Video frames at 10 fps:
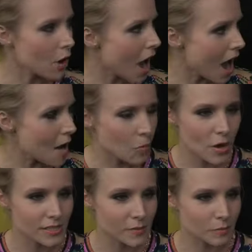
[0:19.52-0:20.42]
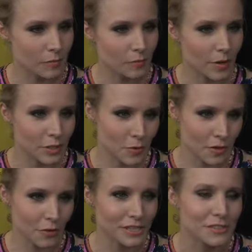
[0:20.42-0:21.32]
Rob was much more
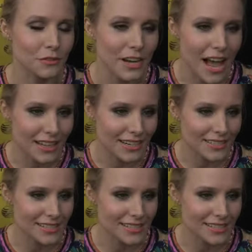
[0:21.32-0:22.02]
the voice of reality,